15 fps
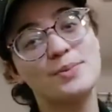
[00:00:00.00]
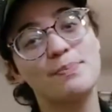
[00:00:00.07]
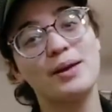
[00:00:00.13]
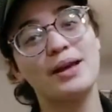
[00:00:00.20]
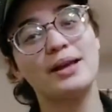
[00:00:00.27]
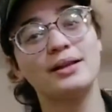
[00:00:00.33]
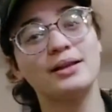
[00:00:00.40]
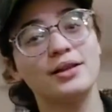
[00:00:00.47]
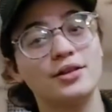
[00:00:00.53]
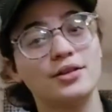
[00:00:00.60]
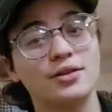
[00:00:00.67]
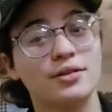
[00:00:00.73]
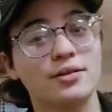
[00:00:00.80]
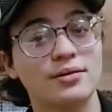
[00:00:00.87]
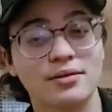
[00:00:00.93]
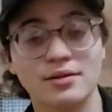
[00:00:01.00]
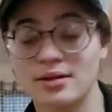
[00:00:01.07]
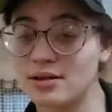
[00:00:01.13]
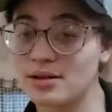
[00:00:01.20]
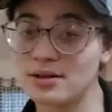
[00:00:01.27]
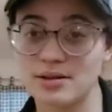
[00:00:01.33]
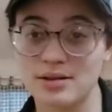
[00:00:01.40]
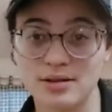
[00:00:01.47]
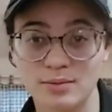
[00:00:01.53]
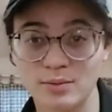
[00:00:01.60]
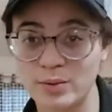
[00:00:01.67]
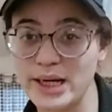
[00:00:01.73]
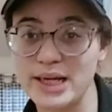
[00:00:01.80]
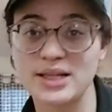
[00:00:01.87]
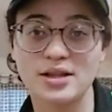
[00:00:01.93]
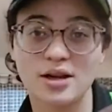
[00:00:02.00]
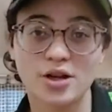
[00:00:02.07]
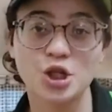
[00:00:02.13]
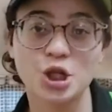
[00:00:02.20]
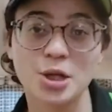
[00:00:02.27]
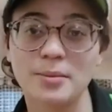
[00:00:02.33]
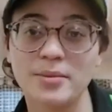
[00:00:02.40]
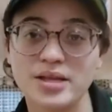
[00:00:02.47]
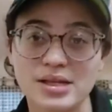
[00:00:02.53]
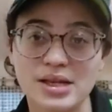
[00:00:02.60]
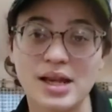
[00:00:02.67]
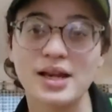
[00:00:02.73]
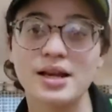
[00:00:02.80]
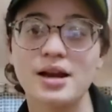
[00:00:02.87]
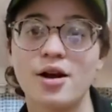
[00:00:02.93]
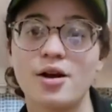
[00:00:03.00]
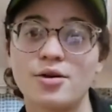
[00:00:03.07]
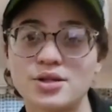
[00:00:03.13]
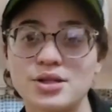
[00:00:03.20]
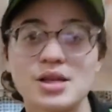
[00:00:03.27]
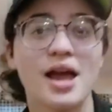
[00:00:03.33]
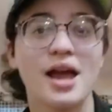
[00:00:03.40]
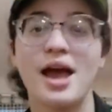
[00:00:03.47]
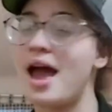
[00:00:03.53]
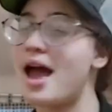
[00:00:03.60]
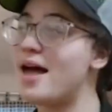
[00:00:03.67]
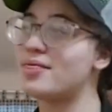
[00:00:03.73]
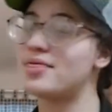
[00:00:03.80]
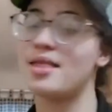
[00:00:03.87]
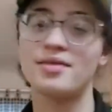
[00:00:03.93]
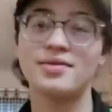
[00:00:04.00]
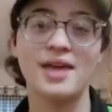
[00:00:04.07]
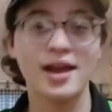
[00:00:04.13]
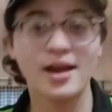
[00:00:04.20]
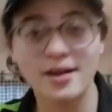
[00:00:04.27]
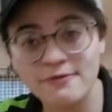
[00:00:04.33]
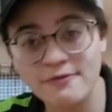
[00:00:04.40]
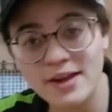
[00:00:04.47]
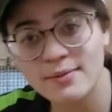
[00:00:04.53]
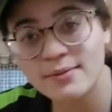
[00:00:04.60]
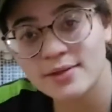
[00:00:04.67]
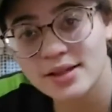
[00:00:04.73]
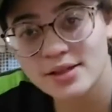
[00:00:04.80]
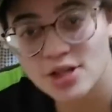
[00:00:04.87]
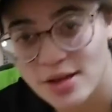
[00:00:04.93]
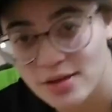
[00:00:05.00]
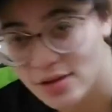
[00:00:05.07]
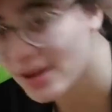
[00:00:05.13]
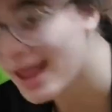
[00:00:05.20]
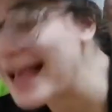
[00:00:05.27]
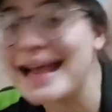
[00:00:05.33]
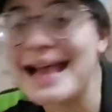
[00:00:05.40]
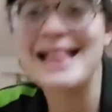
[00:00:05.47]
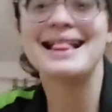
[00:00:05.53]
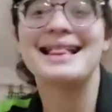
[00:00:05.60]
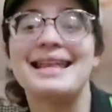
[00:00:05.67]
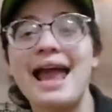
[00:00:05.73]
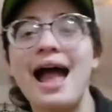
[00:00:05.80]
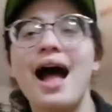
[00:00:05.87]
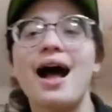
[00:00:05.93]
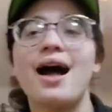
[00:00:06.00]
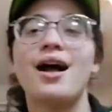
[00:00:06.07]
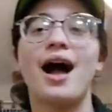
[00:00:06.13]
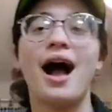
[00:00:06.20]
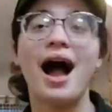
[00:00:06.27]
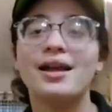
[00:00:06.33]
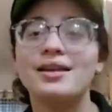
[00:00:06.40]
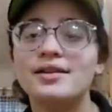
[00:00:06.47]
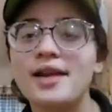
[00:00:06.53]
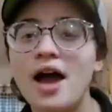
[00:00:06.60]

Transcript: been researching mosquitoes, and they convene with each other and like, yeah, and